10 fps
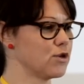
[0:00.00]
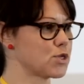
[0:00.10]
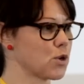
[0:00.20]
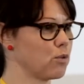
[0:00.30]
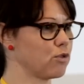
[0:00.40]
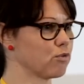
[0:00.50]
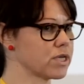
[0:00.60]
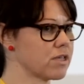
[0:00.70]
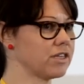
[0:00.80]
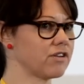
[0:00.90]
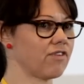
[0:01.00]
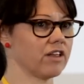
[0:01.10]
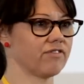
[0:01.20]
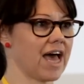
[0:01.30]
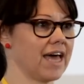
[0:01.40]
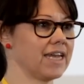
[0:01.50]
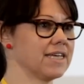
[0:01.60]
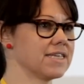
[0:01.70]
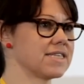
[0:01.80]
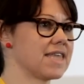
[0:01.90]
so the result of all of that
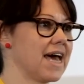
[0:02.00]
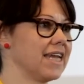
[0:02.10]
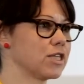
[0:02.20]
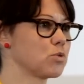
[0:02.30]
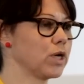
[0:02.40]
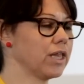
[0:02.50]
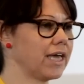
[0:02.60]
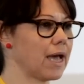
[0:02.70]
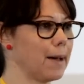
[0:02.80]
is that it's really